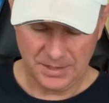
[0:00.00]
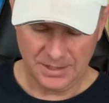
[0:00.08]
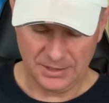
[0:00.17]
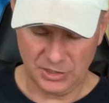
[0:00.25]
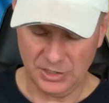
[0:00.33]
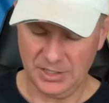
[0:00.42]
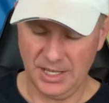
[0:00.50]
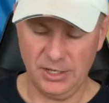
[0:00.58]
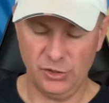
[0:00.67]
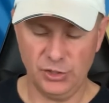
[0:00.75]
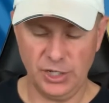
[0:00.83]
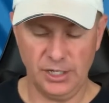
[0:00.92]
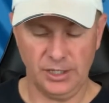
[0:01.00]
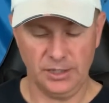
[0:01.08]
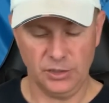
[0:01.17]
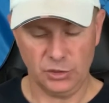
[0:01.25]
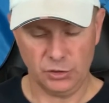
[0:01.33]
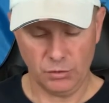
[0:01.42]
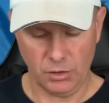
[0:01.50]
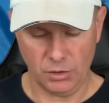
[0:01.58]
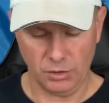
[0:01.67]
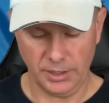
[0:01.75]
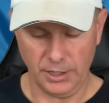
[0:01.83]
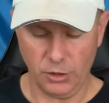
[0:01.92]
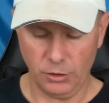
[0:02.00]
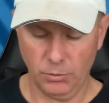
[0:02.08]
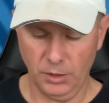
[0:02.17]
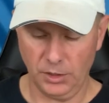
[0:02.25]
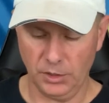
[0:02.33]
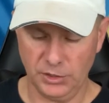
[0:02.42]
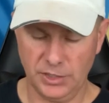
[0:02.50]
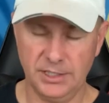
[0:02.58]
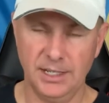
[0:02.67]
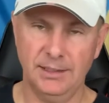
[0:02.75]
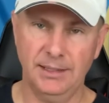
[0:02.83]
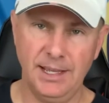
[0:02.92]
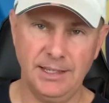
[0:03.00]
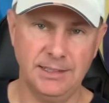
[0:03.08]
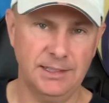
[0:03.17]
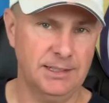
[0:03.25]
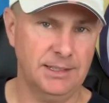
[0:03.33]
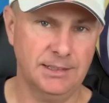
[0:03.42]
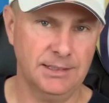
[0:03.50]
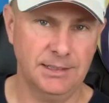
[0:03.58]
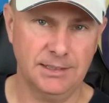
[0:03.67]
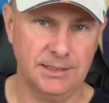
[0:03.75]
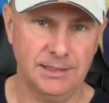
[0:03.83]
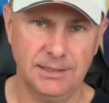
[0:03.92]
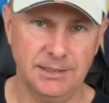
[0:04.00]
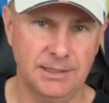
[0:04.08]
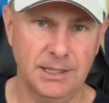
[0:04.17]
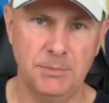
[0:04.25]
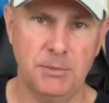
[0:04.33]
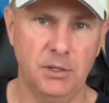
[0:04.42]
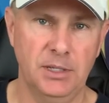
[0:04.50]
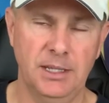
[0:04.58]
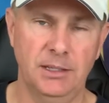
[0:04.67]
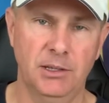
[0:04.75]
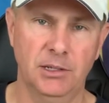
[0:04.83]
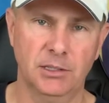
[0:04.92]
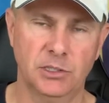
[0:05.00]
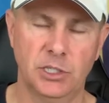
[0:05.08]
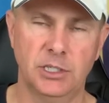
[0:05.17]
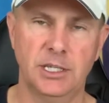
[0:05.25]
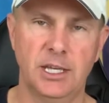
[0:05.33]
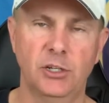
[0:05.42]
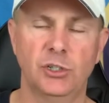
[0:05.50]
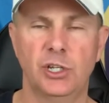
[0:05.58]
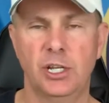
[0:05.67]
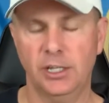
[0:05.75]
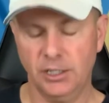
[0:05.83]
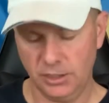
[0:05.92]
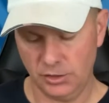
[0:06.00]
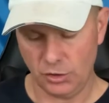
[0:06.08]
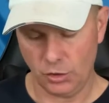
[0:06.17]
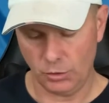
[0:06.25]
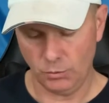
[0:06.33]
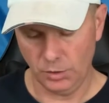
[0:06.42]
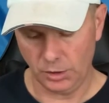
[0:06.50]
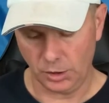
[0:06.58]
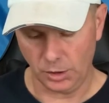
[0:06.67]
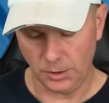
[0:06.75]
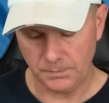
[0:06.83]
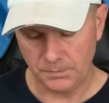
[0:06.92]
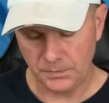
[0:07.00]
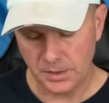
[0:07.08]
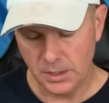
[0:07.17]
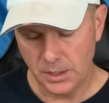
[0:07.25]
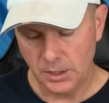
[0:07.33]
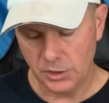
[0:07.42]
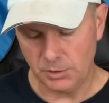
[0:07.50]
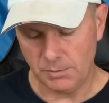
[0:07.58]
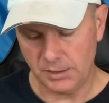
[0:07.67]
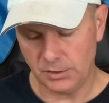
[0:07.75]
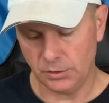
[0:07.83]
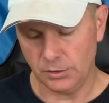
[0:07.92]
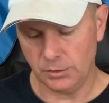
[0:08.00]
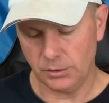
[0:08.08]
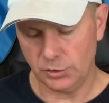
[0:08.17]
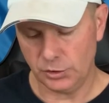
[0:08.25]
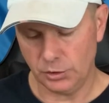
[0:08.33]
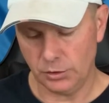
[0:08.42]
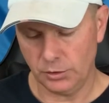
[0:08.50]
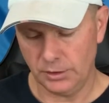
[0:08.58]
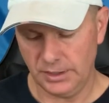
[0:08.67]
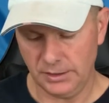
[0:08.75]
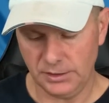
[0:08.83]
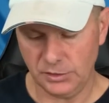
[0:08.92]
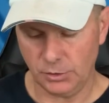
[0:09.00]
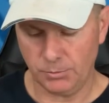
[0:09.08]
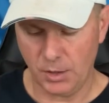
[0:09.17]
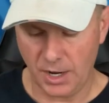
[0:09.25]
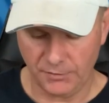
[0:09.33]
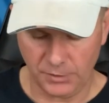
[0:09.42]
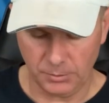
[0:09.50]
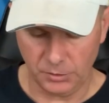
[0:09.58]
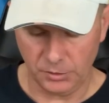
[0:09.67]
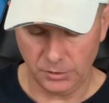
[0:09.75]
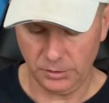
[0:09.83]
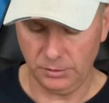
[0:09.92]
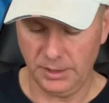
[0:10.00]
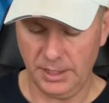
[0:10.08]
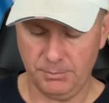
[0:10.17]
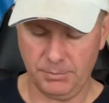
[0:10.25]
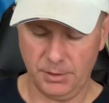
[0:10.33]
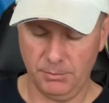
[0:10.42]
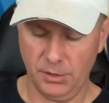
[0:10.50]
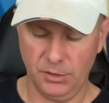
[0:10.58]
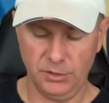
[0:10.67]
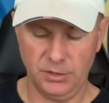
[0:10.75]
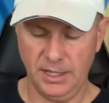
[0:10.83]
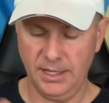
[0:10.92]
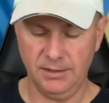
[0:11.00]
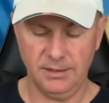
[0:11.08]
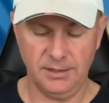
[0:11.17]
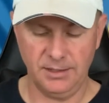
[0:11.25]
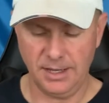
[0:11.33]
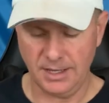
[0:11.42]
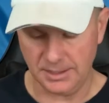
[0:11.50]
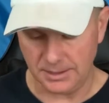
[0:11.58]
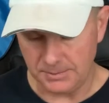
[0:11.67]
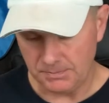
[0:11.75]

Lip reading: she is energetic and strong, a hard worker. She's not lazy. She doesn't sleep all day long. She's energetic and is a hard worker. She makes sure her dealings are profitable. Her lamp burns late into the night,